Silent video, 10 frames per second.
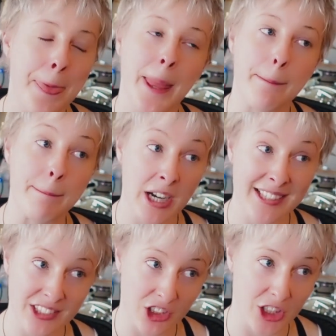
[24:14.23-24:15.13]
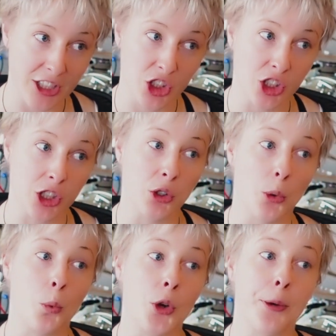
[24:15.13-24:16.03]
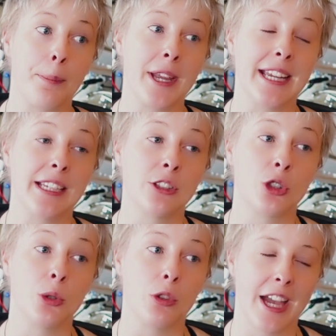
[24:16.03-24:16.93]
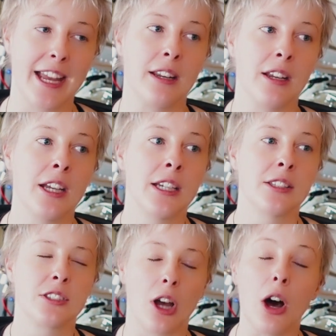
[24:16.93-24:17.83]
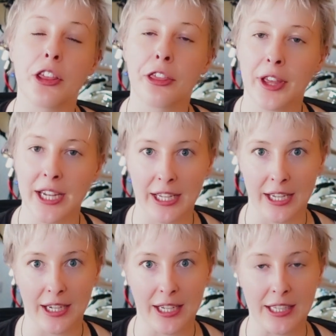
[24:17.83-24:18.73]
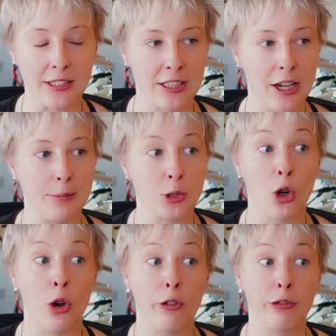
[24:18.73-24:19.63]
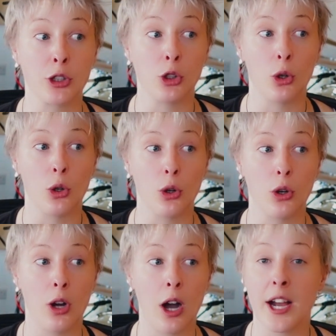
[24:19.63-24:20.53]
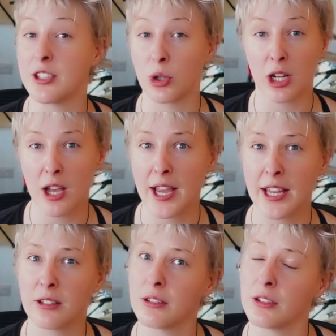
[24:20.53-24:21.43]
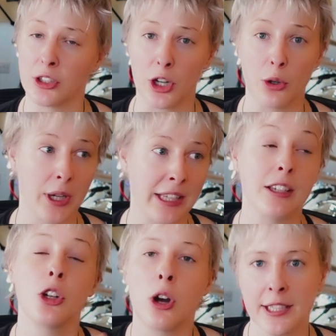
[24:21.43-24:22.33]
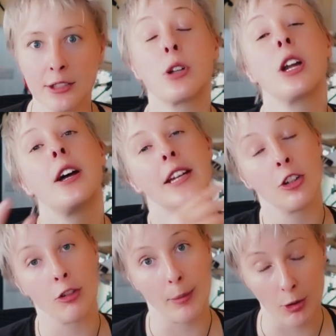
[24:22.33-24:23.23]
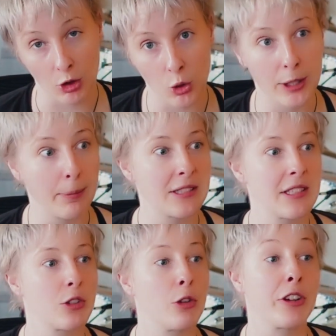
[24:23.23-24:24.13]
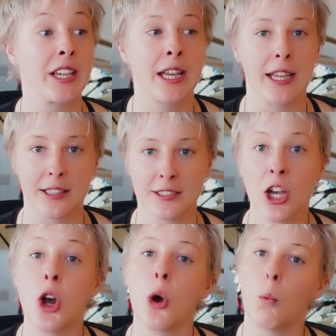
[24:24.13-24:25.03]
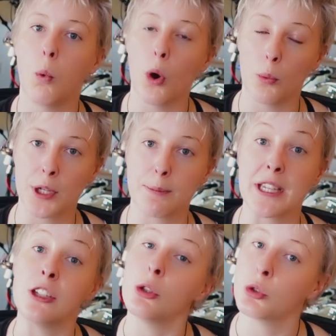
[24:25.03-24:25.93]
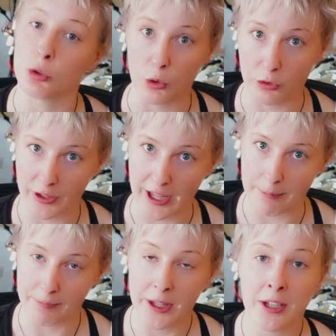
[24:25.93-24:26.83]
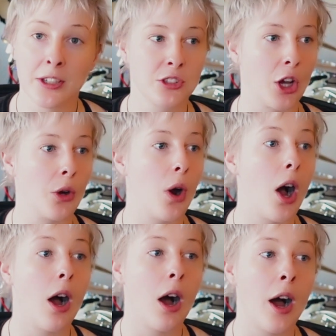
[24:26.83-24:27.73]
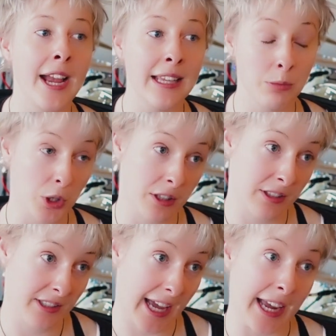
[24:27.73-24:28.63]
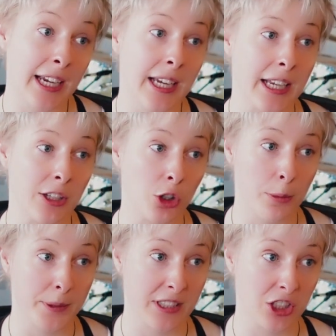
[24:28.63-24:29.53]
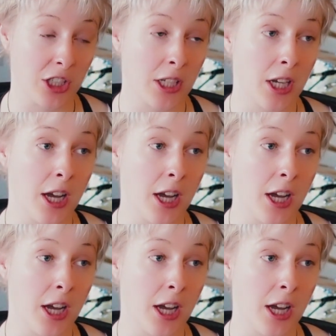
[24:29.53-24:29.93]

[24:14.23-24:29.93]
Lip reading: my suggestion would be to then start thinking in terms of your ideal client, you know, either your ideal client in your remote recording business or for gigs, what would be useful for them. So I would say in your position,